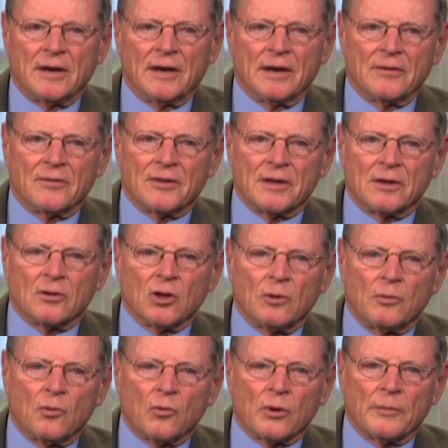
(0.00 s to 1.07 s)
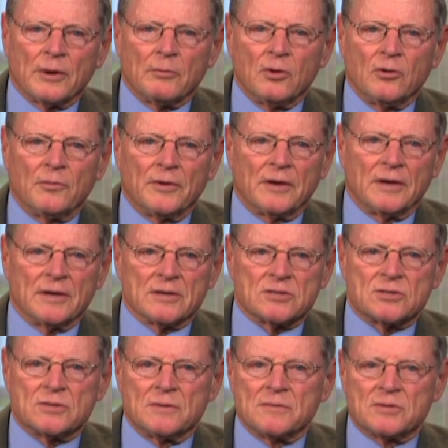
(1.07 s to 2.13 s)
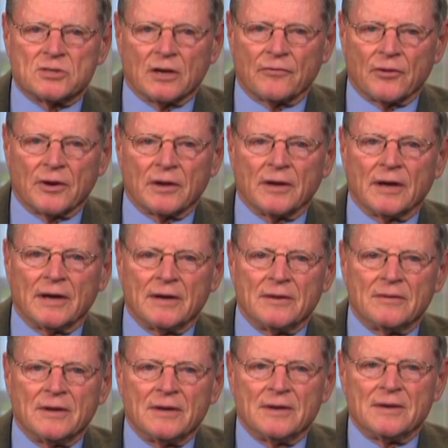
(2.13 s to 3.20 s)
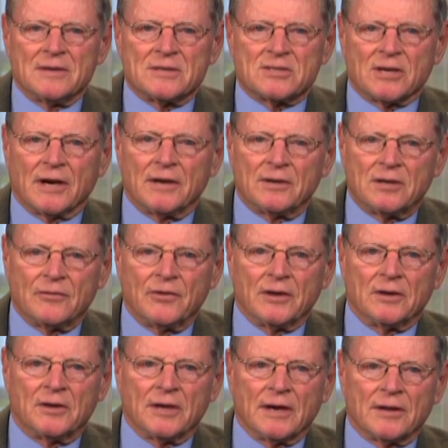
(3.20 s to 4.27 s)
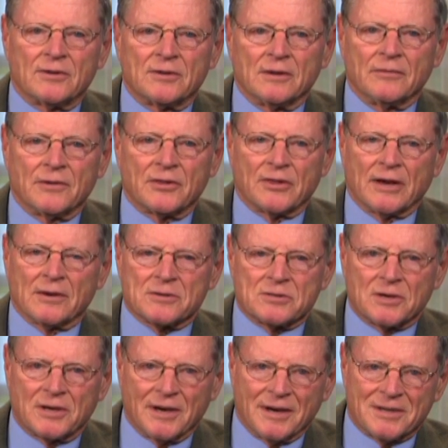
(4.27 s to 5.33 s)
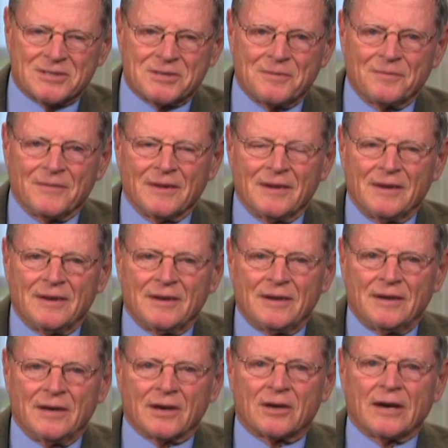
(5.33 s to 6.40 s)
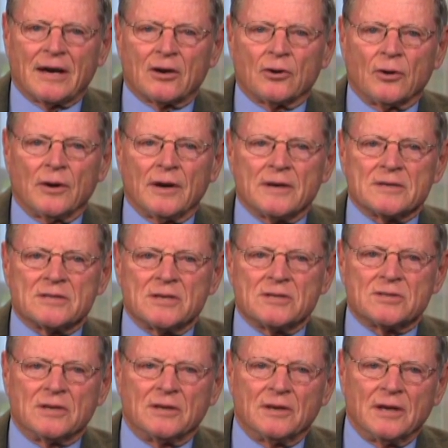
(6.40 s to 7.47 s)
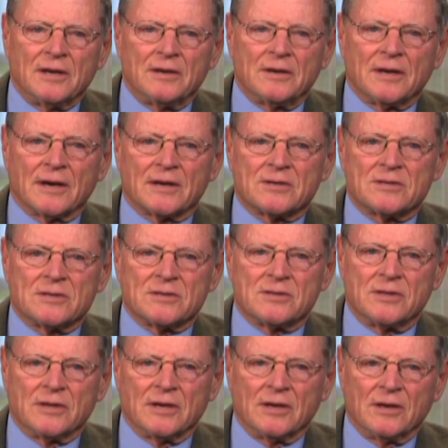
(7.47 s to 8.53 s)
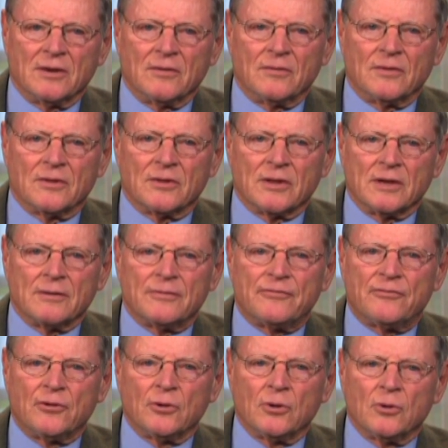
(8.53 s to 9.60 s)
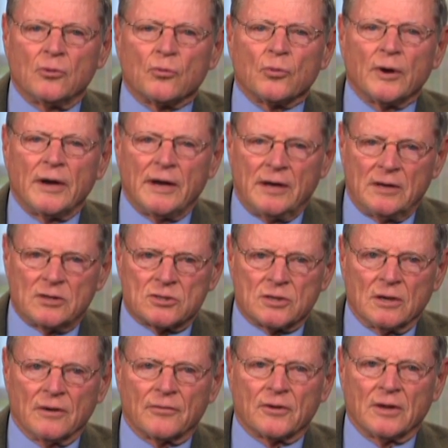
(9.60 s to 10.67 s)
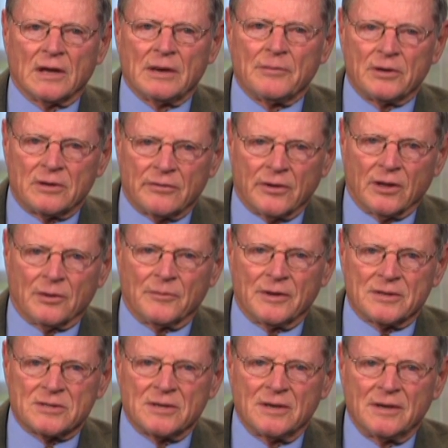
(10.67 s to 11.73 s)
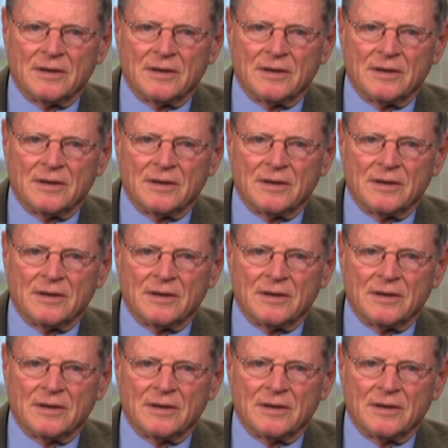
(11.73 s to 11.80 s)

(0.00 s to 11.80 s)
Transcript: and the global warming movement is suffering a scientific death of 1,000 cuts. It categorizes and indexes the full range of climate developments.